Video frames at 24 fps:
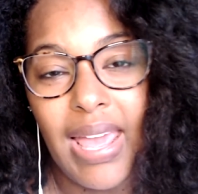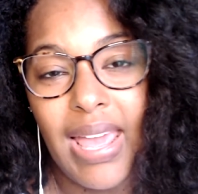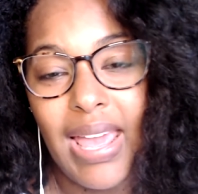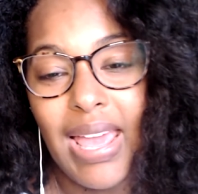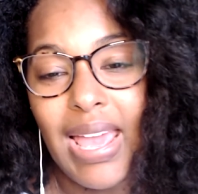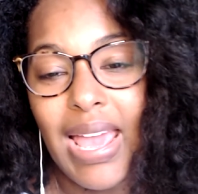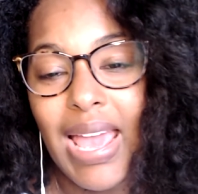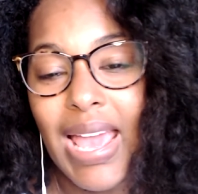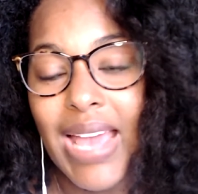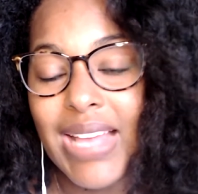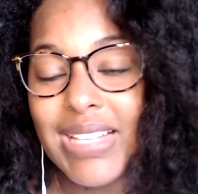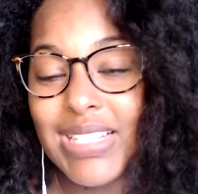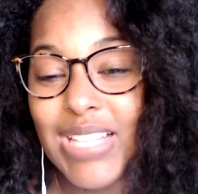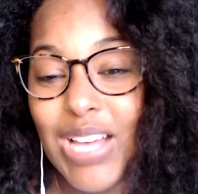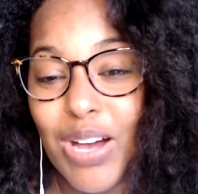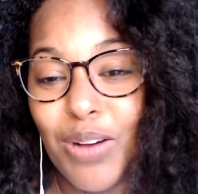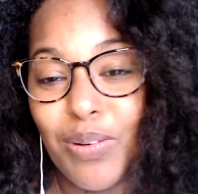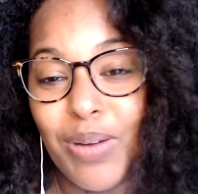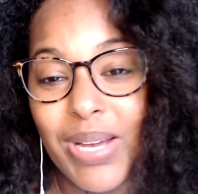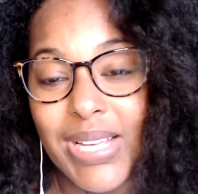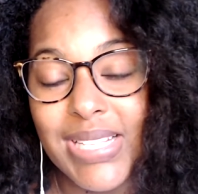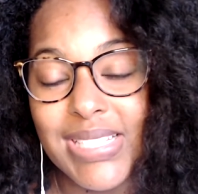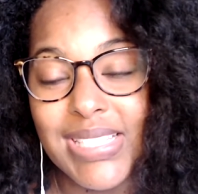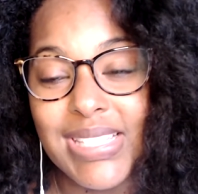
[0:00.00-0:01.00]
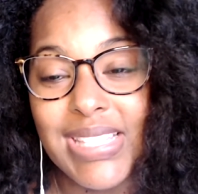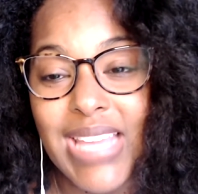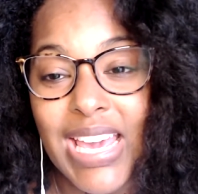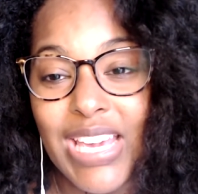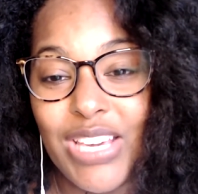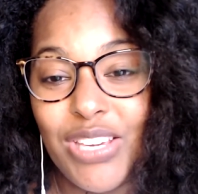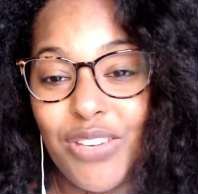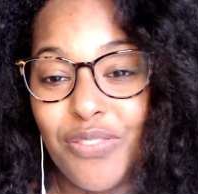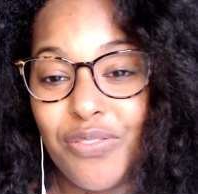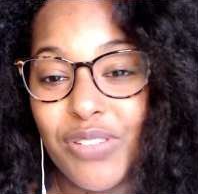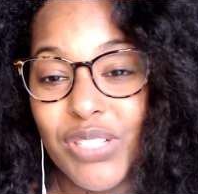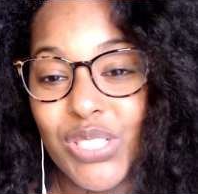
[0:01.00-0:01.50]
As always,
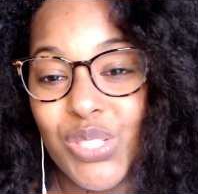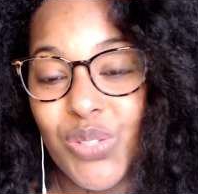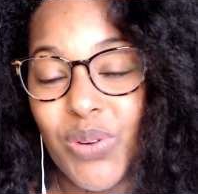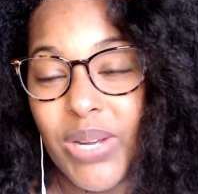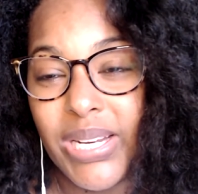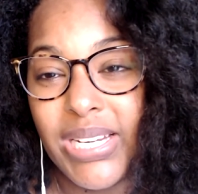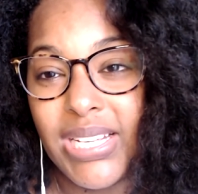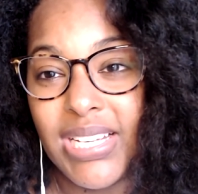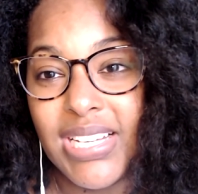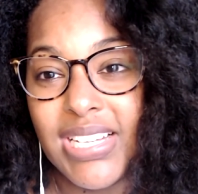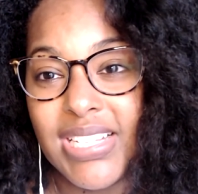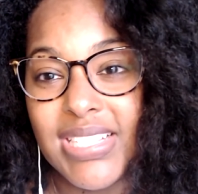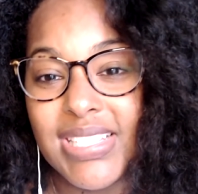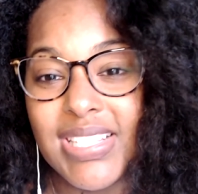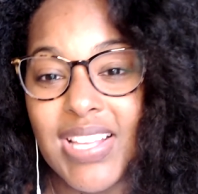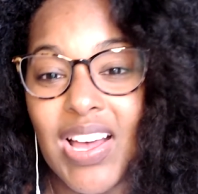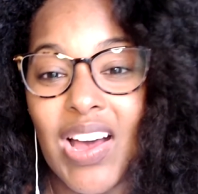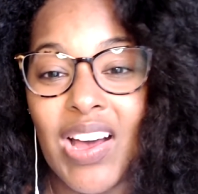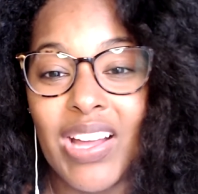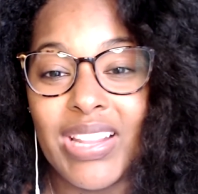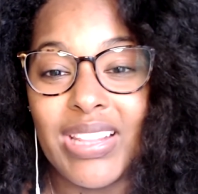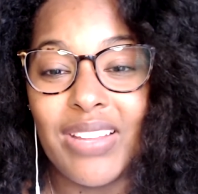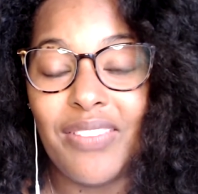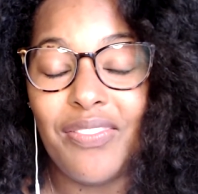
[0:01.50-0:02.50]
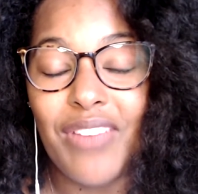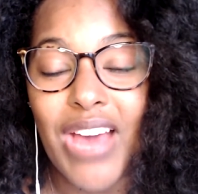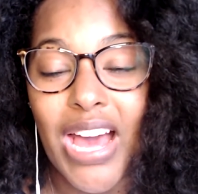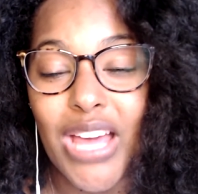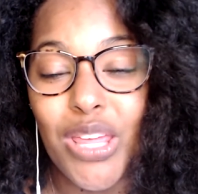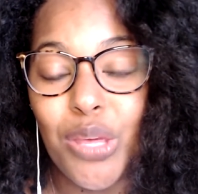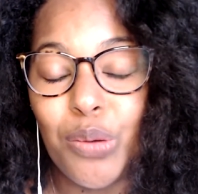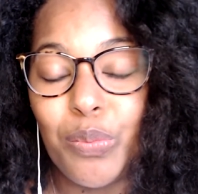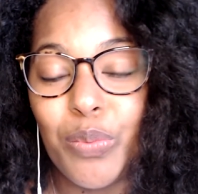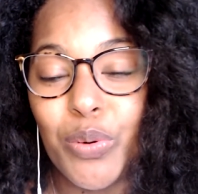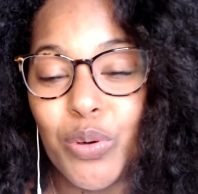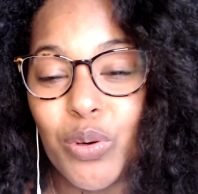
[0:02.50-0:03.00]
thank you for joining us on the
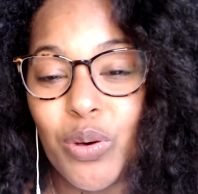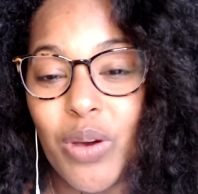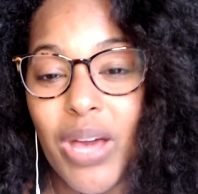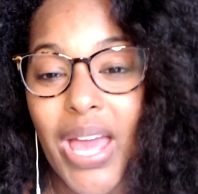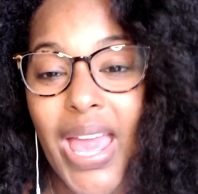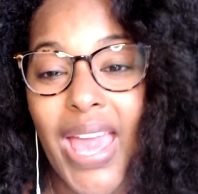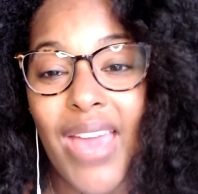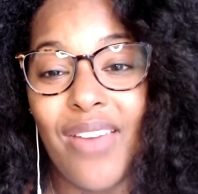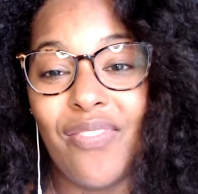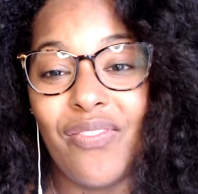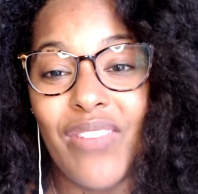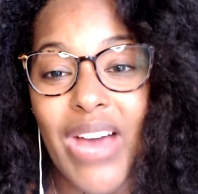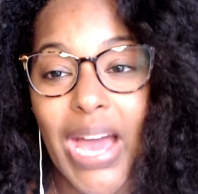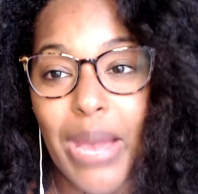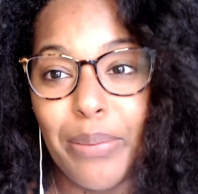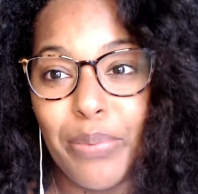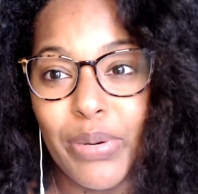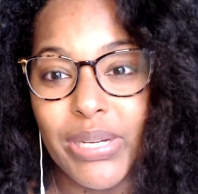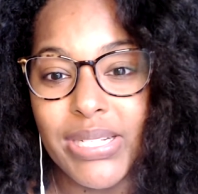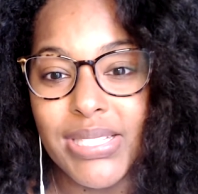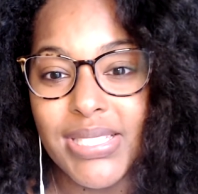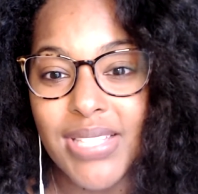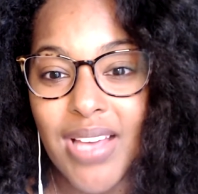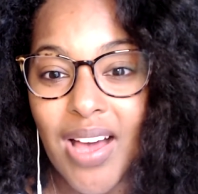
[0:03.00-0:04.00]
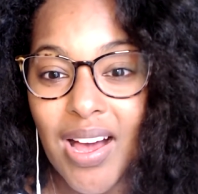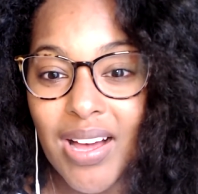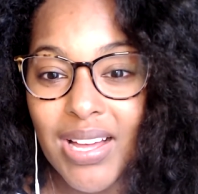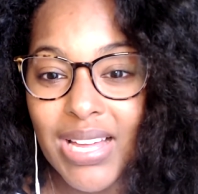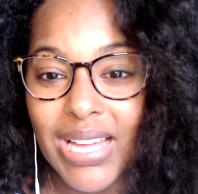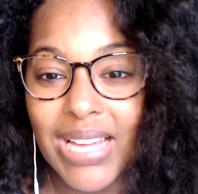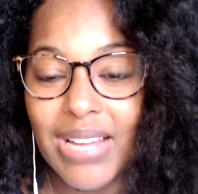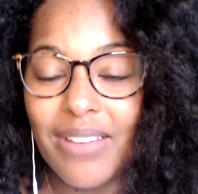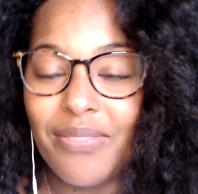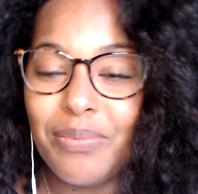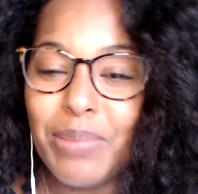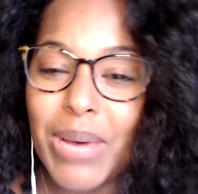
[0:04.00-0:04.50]
Valuable and Vibrant Talk
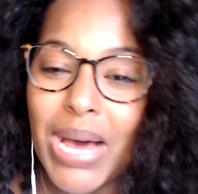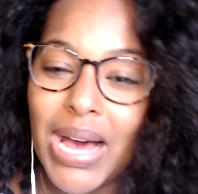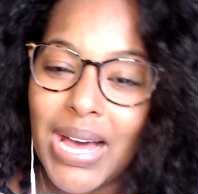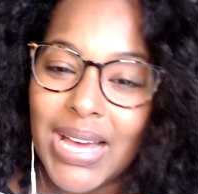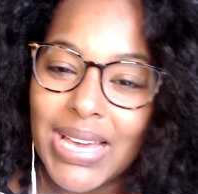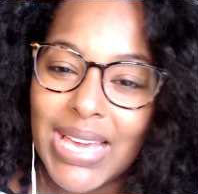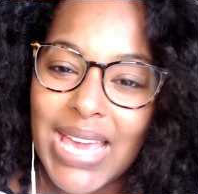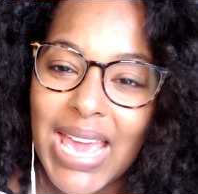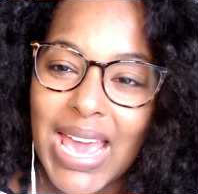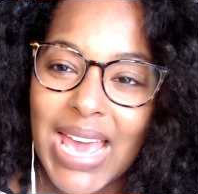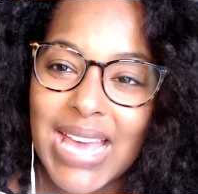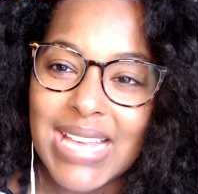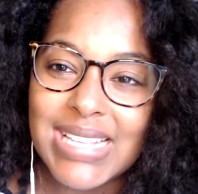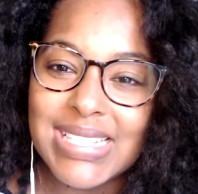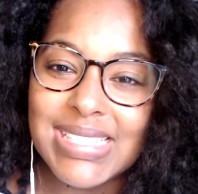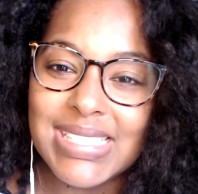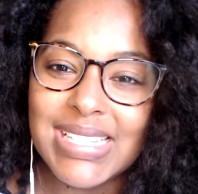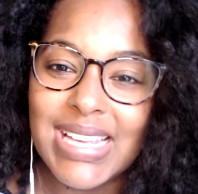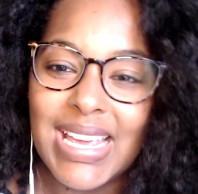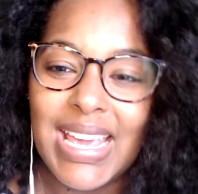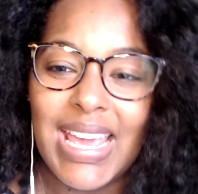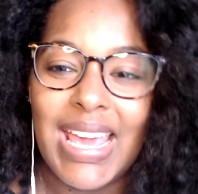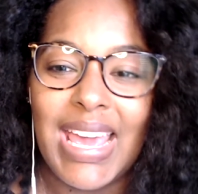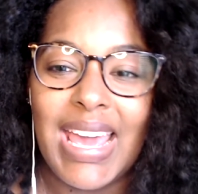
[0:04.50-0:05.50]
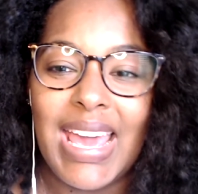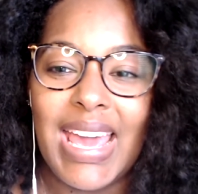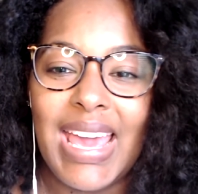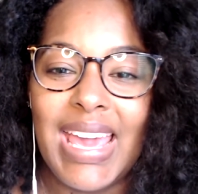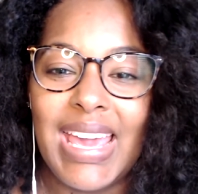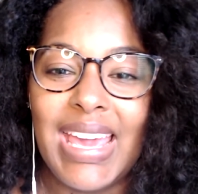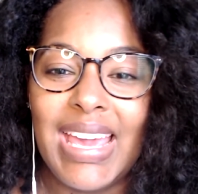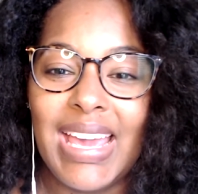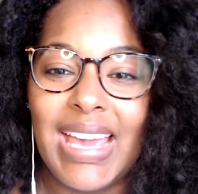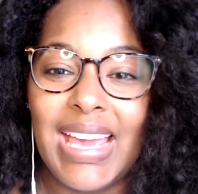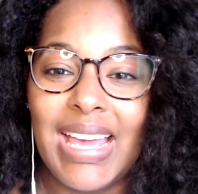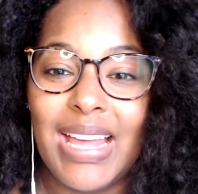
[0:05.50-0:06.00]
podcast,
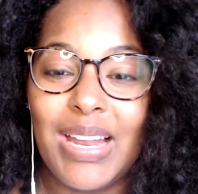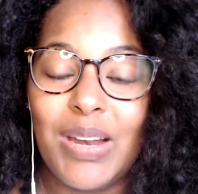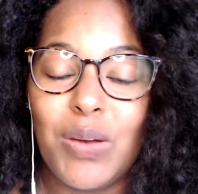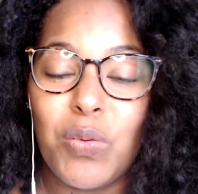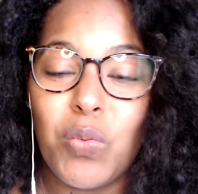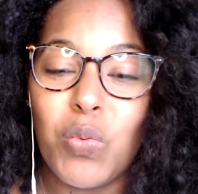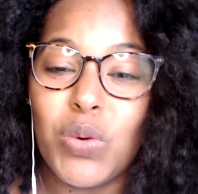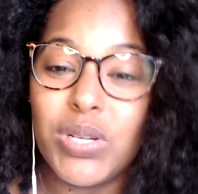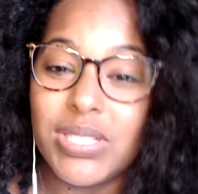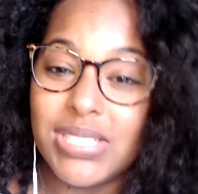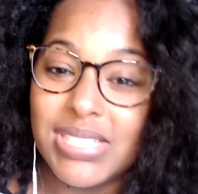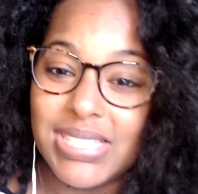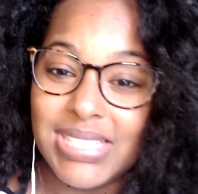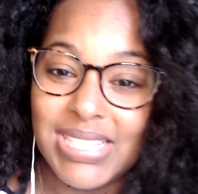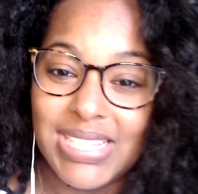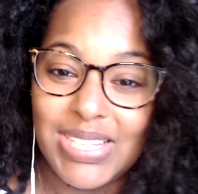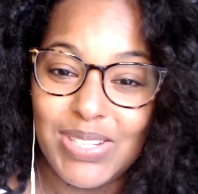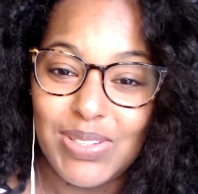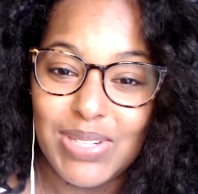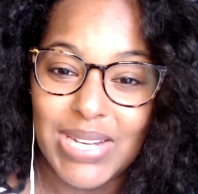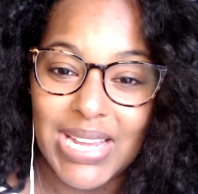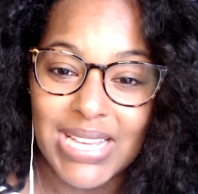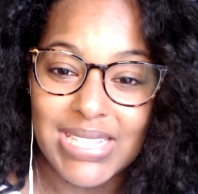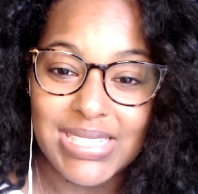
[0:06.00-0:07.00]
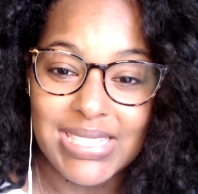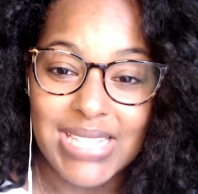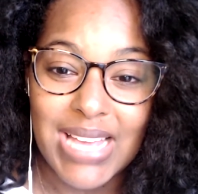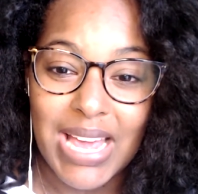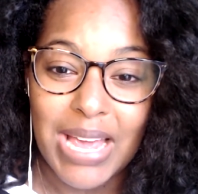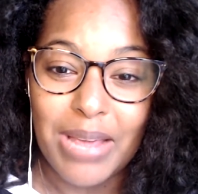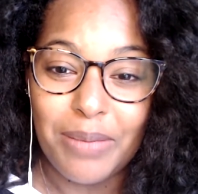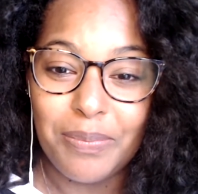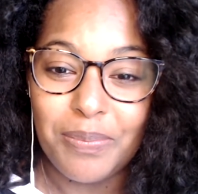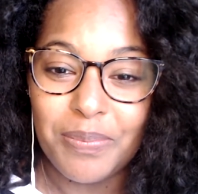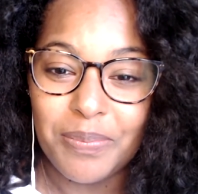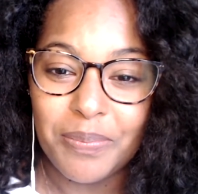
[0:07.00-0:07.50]
and we'll see you next
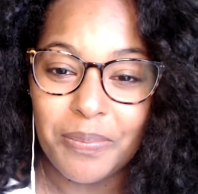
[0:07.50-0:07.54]
time.